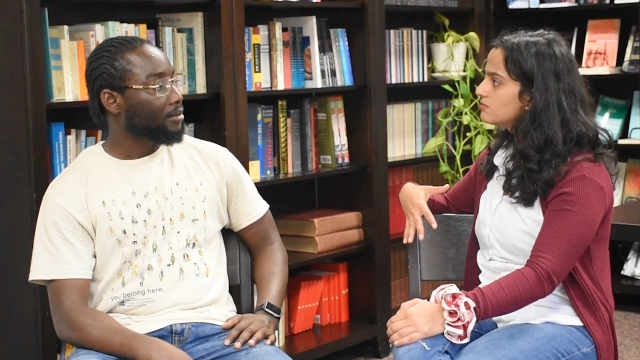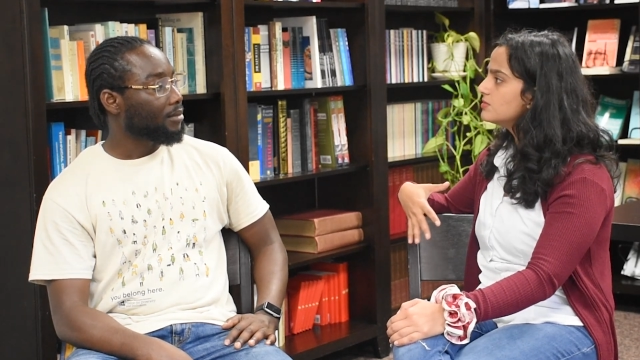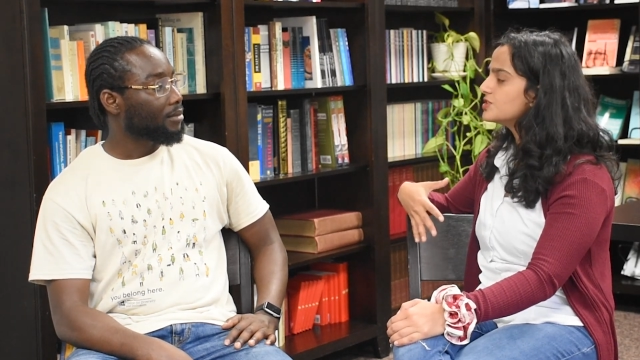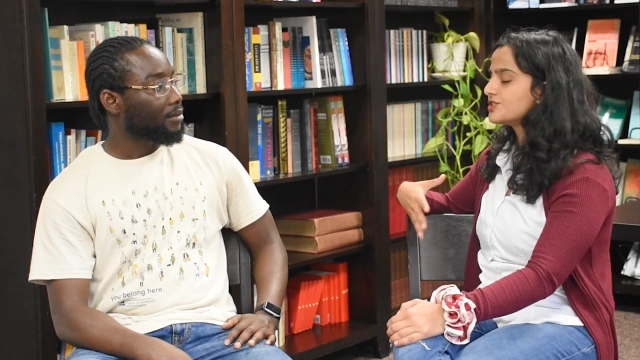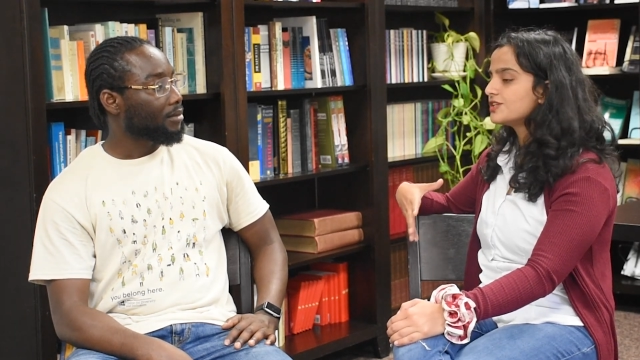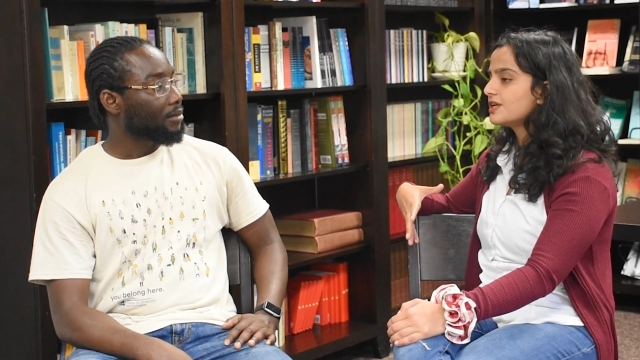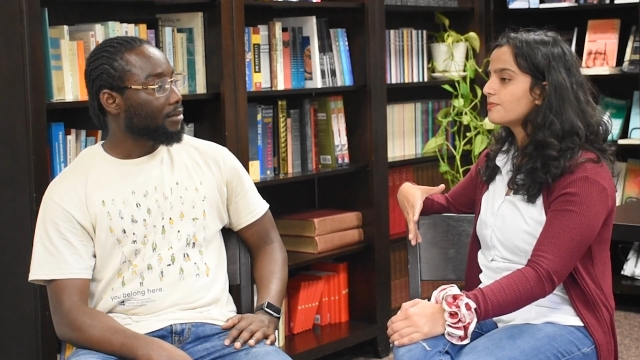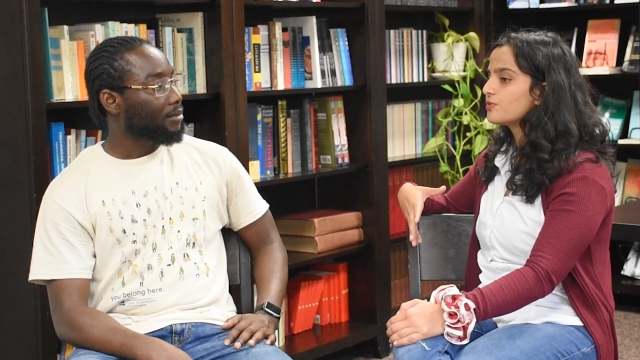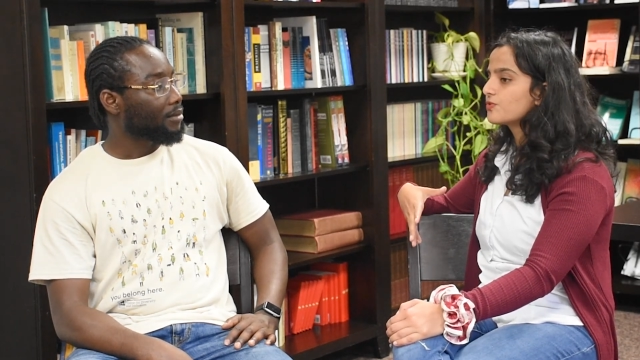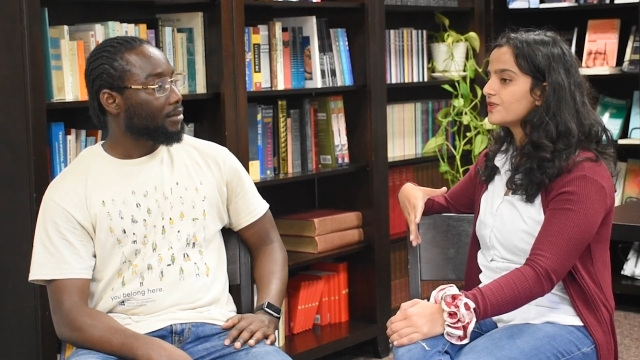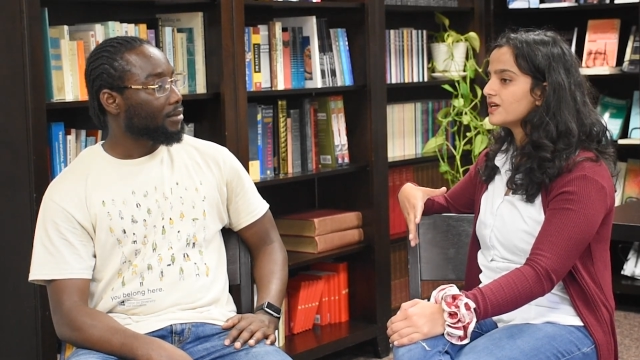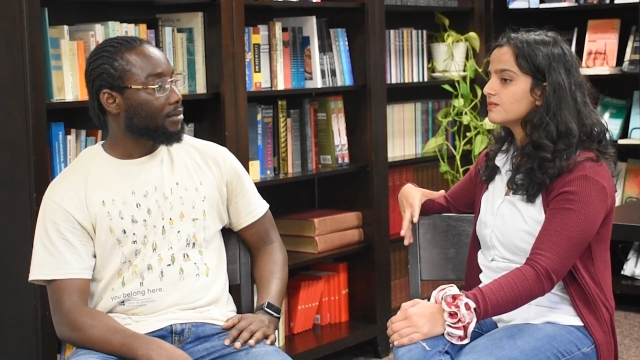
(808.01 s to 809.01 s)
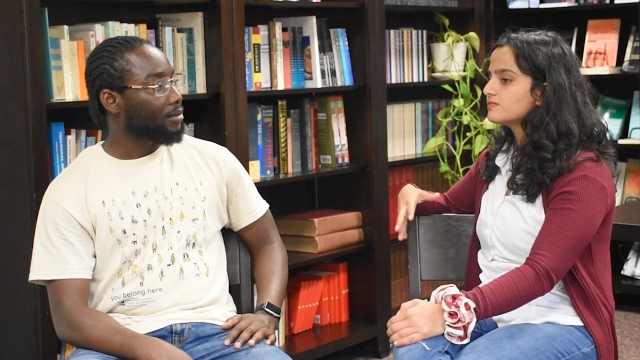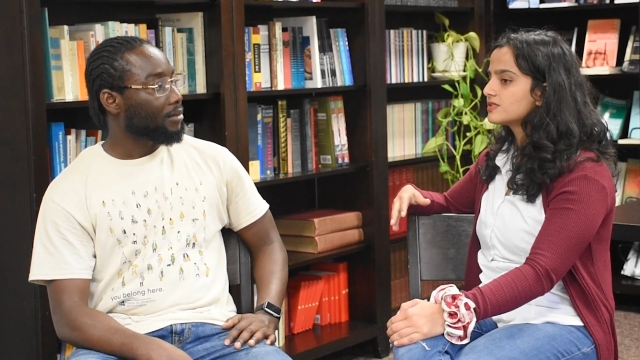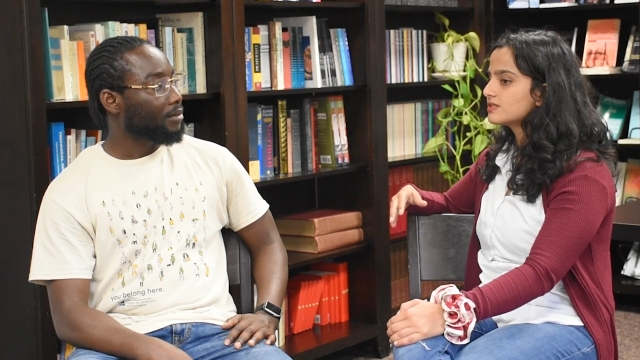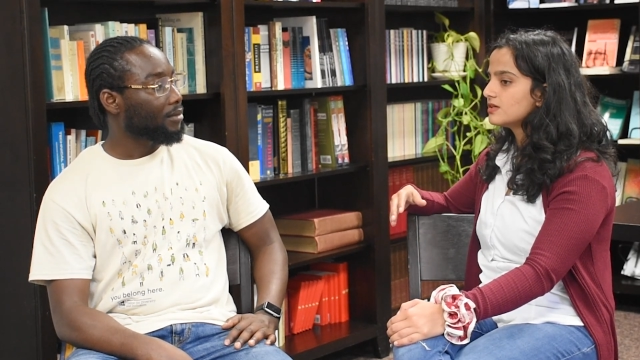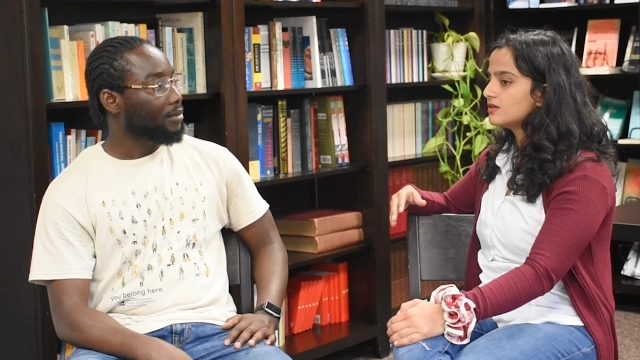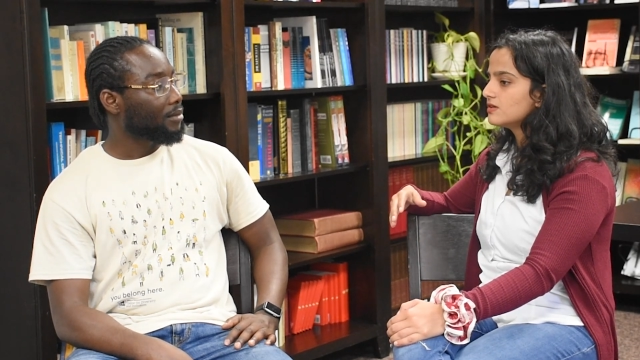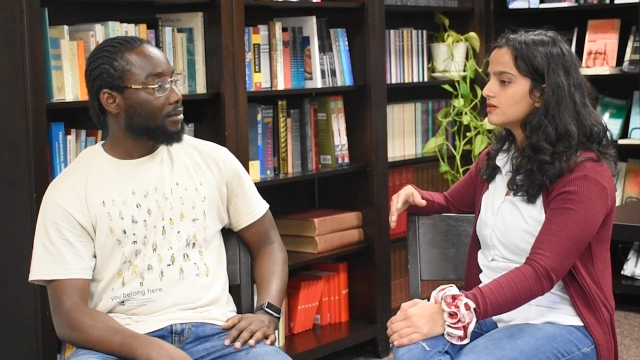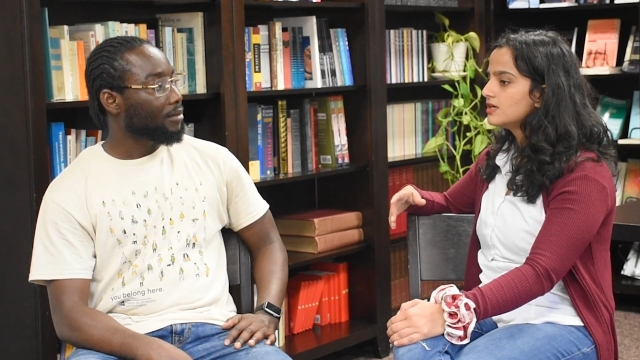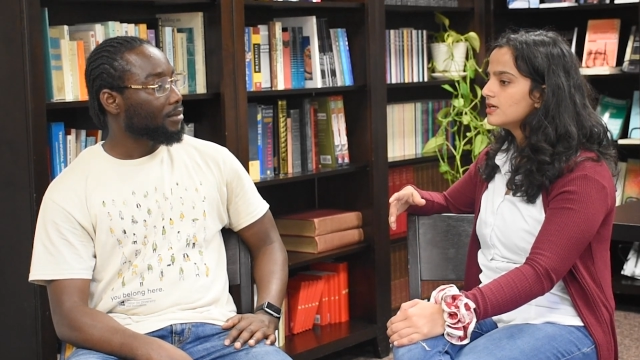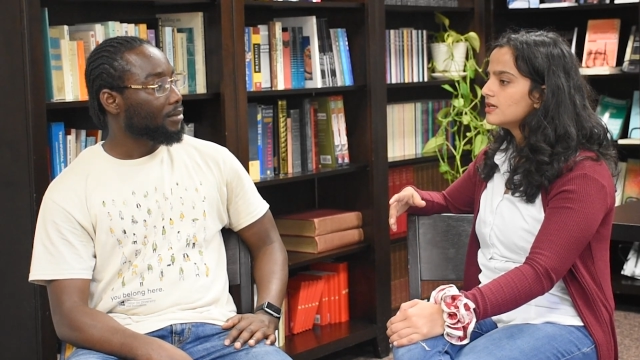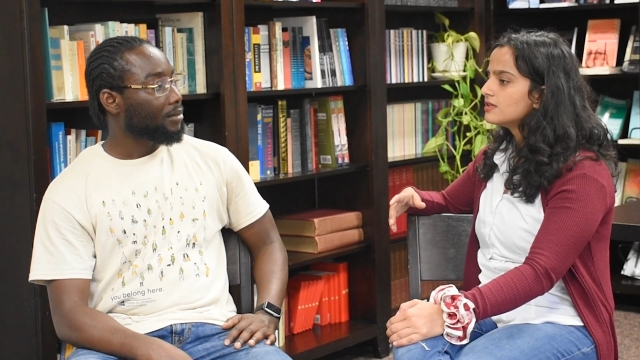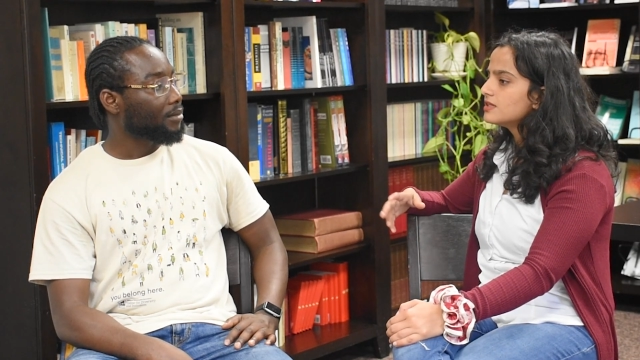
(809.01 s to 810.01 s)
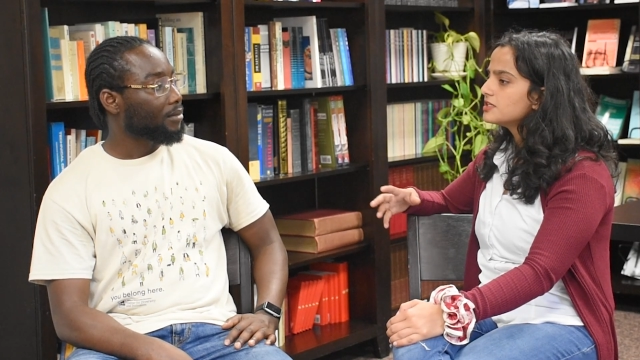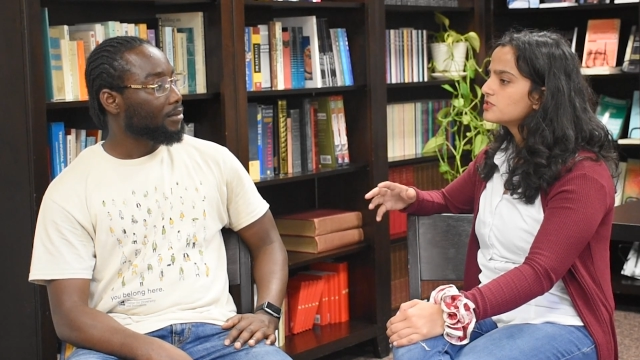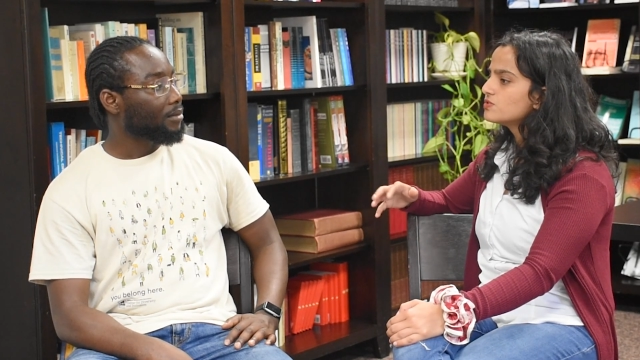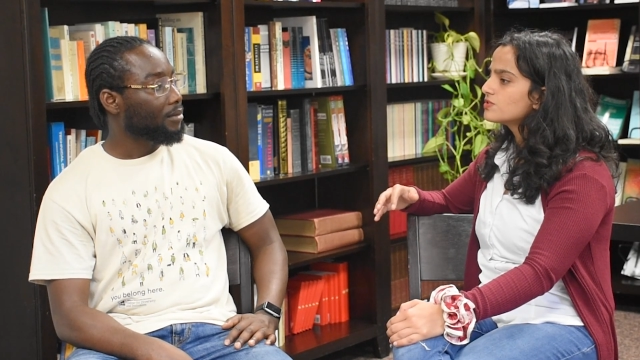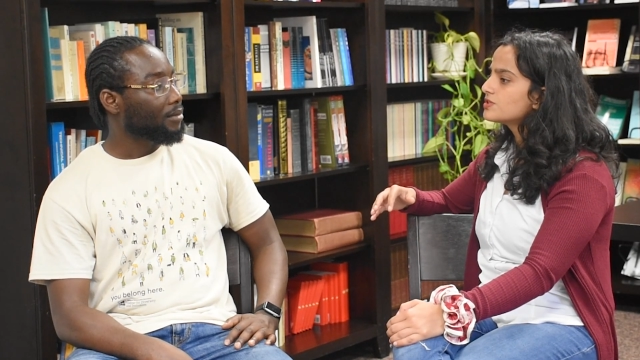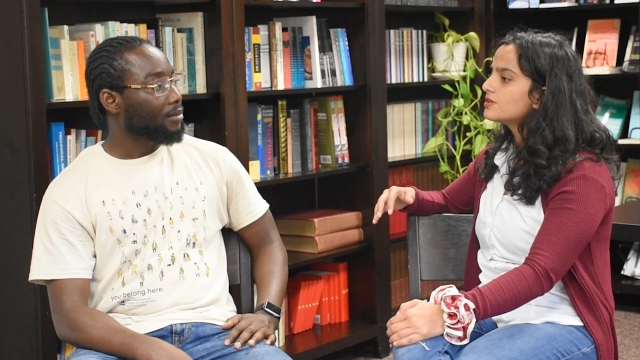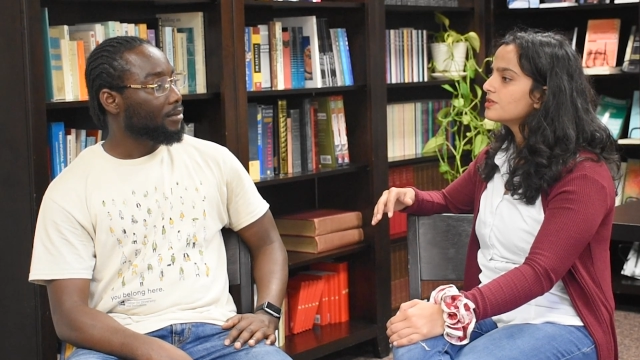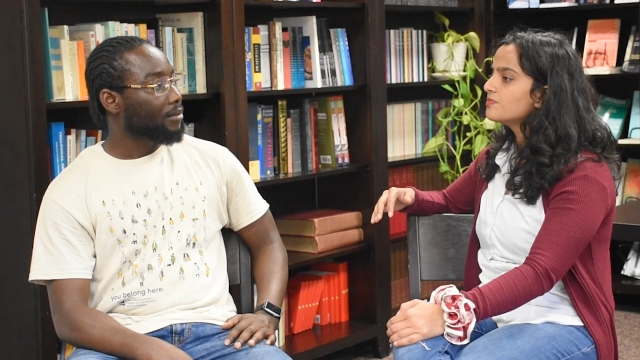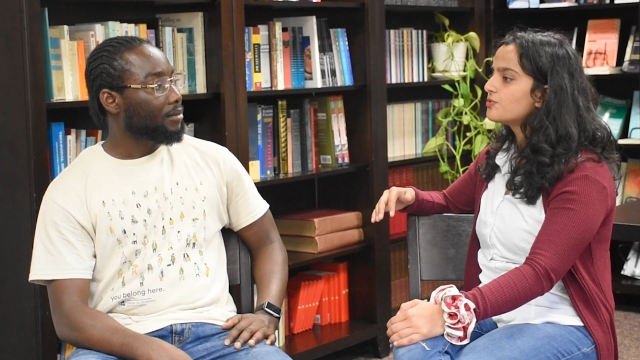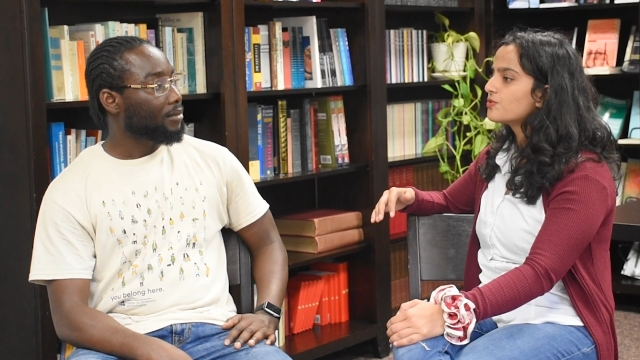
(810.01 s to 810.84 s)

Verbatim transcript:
Speaker 1: missionary programs. There's no certain